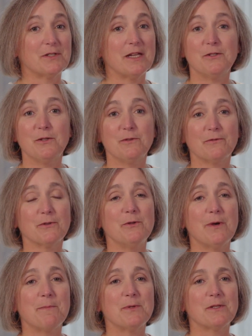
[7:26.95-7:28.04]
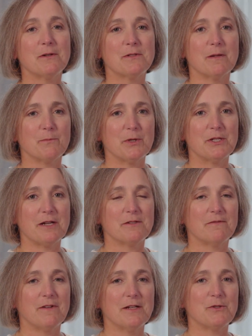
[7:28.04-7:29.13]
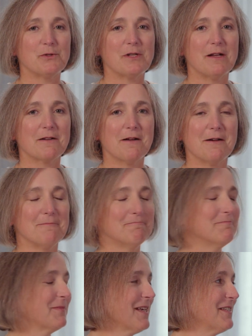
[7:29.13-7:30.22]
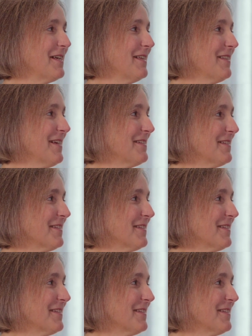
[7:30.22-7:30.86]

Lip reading: Stay tuned for new episodes on bridgehouseadvisors.com. Thanks again, Lance.